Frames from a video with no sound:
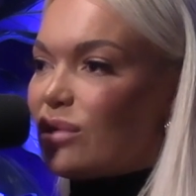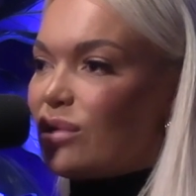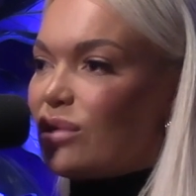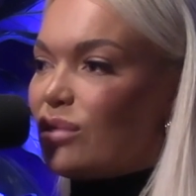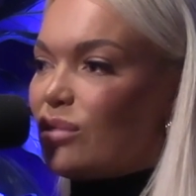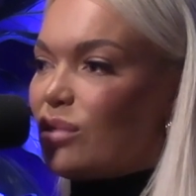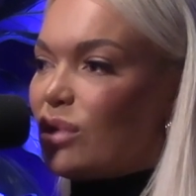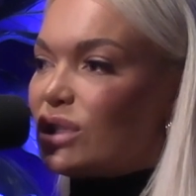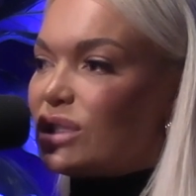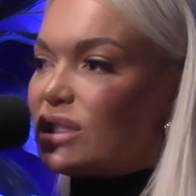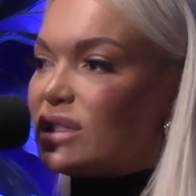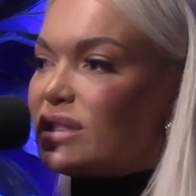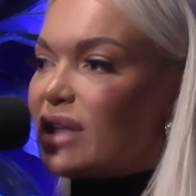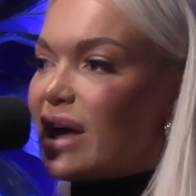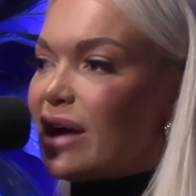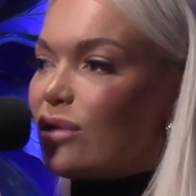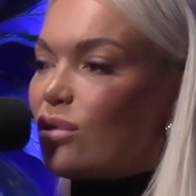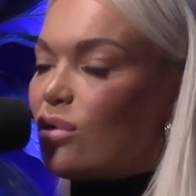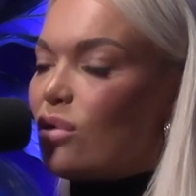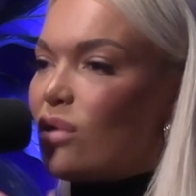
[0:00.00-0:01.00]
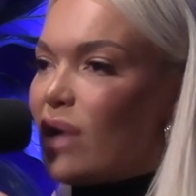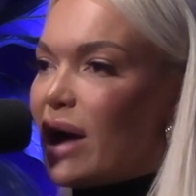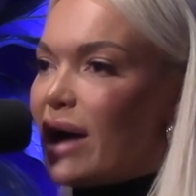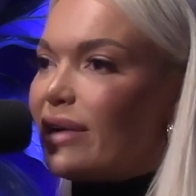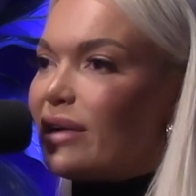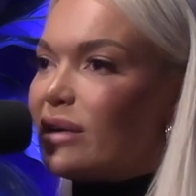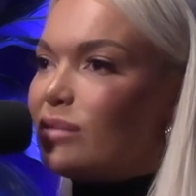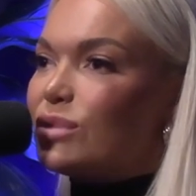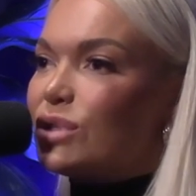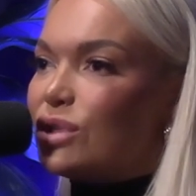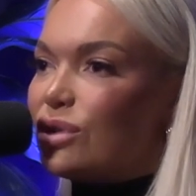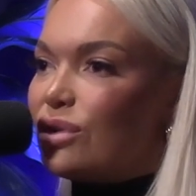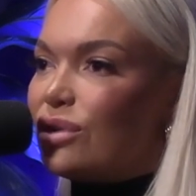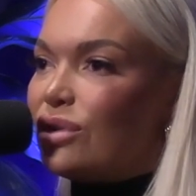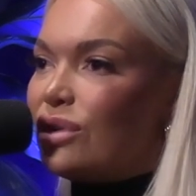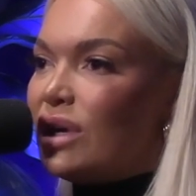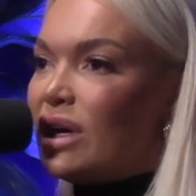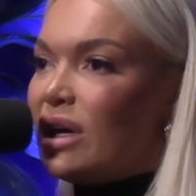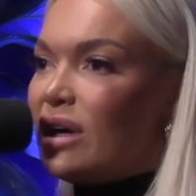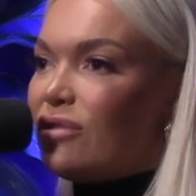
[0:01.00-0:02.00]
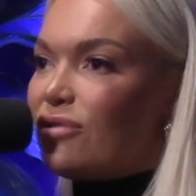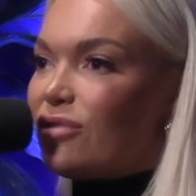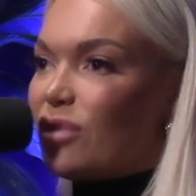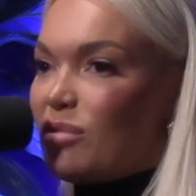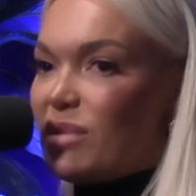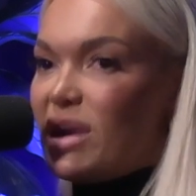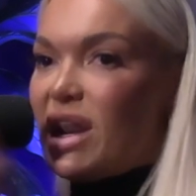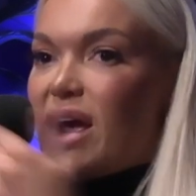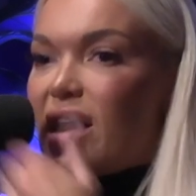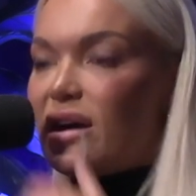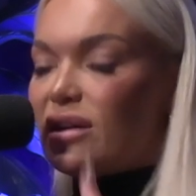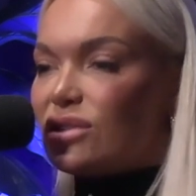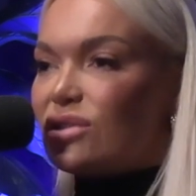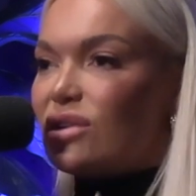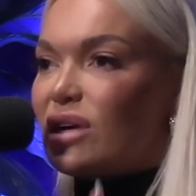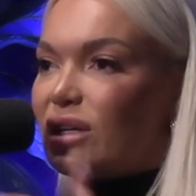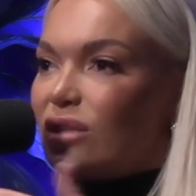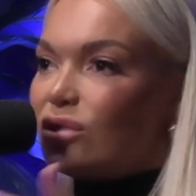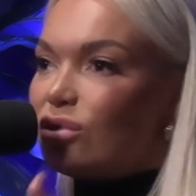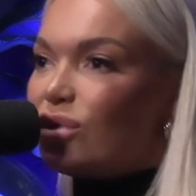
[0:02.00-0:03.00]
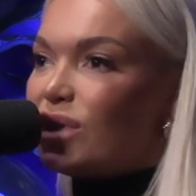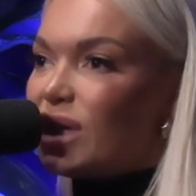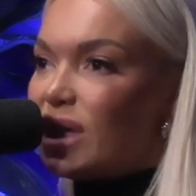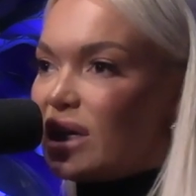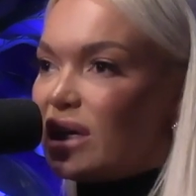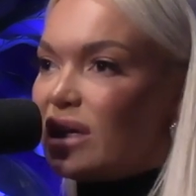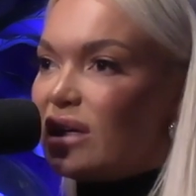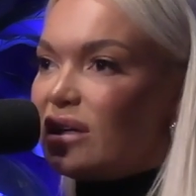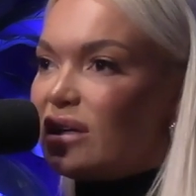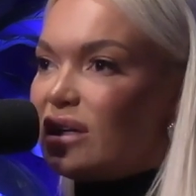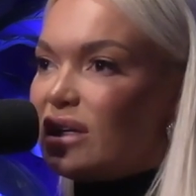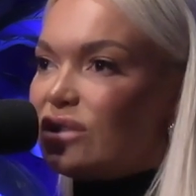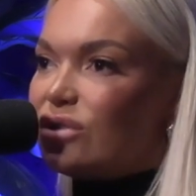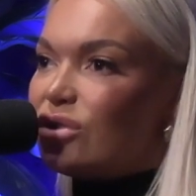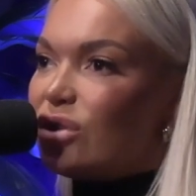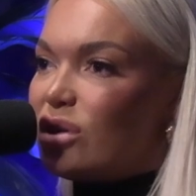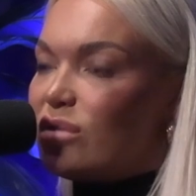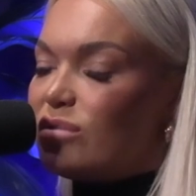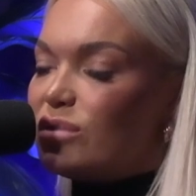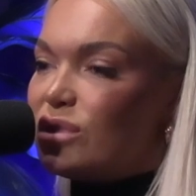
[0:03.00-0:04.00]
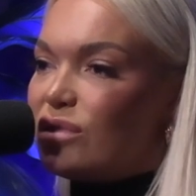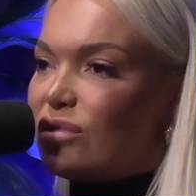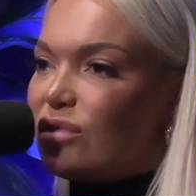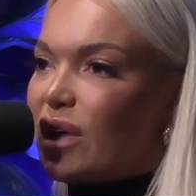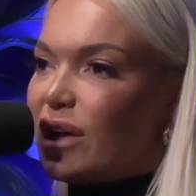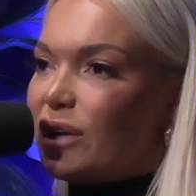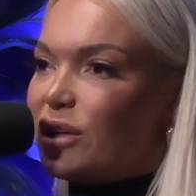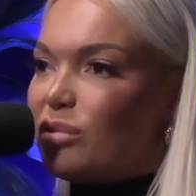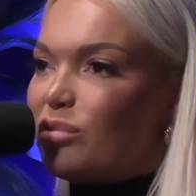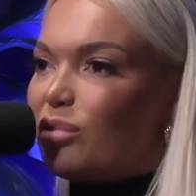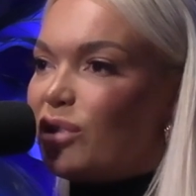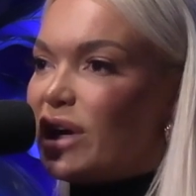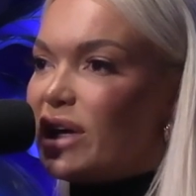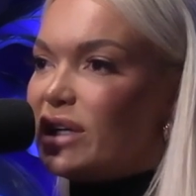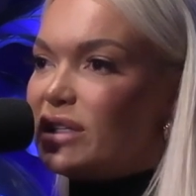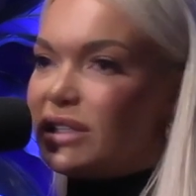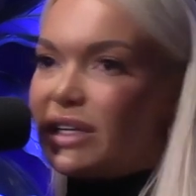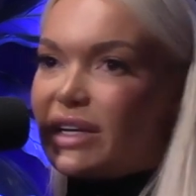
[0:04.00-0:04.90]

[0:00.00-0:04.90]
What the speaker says: what does that all add up to from an outsider looking in terms of like your brand?